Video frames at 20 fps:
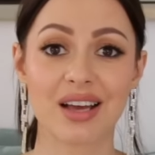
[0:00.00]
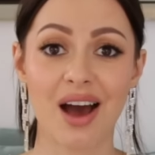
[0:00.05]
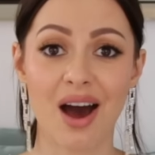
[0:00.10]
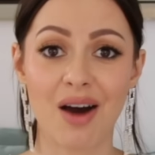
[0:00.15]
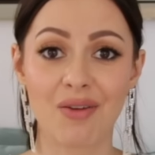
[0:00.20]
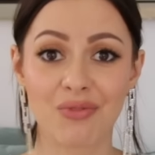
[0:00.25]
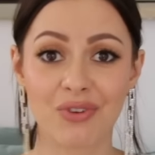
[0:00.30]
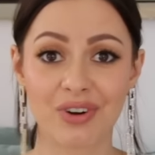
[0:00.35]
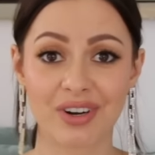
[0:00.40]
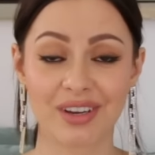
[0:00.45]

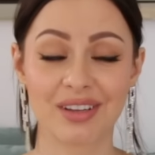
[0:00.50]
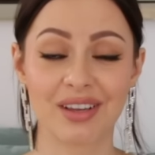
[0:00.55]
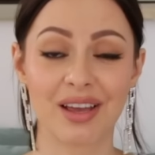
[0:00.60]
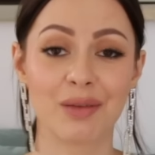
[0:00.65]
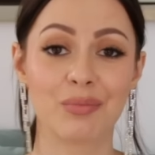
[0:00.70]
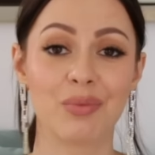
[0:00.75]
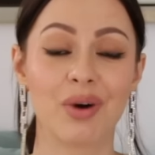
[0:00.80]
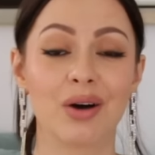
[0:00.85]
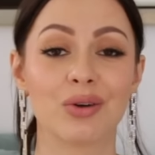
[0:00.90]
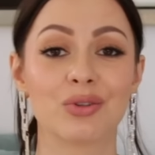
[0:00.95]
comforting
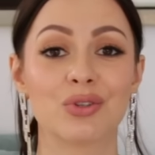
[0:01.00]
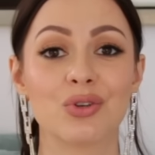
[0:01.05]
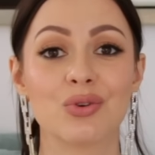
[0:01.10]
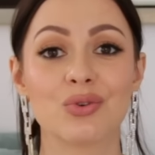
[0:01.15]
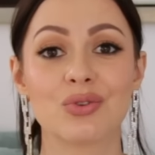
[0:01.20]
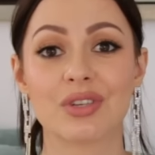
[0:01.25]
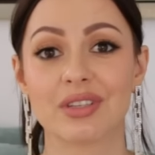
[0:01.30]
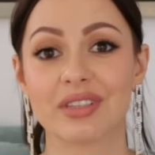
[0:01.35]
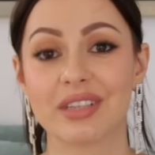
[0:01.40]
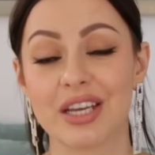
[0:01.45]
about
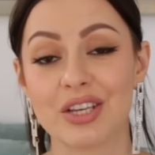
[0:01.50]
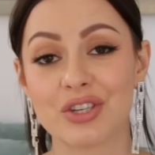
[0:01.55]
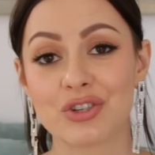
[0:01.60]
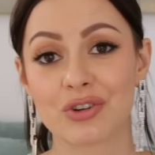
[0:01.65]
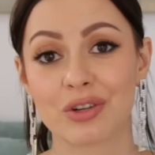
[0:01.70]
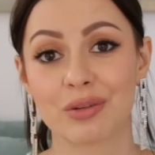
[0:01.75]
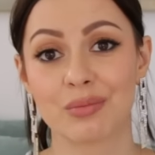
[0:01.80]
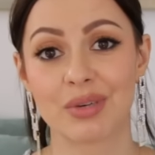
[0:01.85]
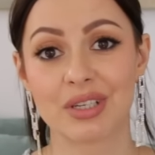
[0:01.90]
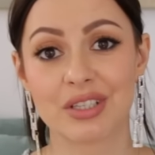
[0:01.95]
using
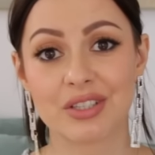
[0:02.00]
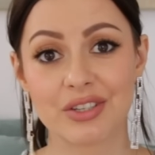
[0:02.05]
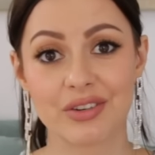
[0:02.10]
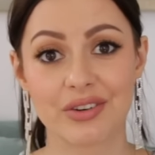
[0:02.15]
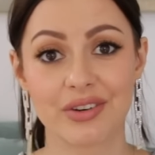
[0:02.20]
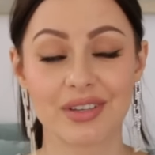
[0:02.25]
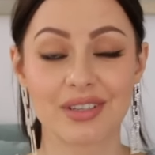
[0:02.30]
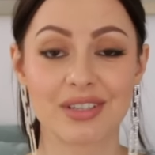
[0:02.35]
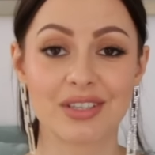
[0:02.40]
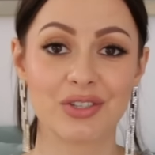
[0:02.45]
natural
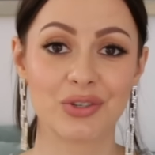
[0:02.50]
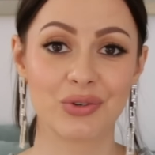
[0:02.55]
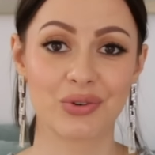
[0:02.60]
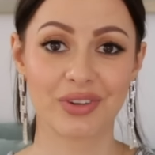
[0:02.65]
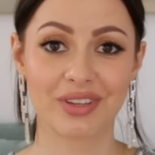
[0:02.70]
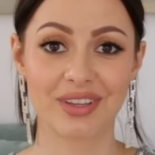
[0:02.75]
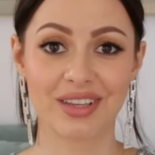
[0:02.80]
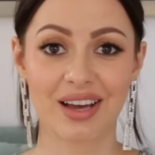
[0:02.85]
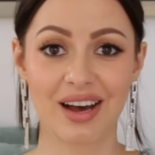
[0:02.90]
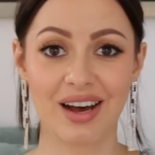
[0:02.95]
materials
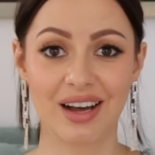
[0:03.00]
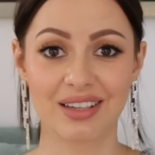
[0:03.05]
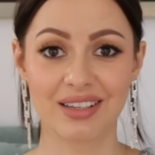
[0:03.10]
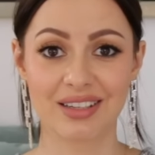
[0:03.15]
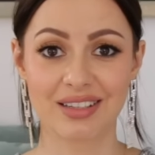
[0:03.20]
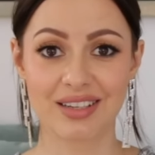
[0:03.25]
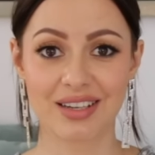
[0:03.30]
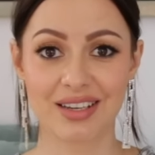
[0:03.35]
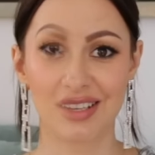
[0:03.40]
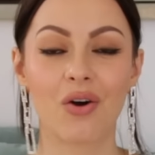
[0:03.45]
during the
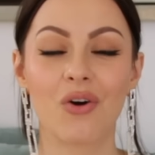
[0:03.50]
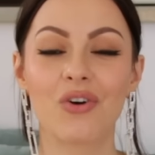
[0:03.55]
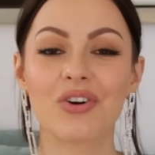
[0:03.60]
holidays.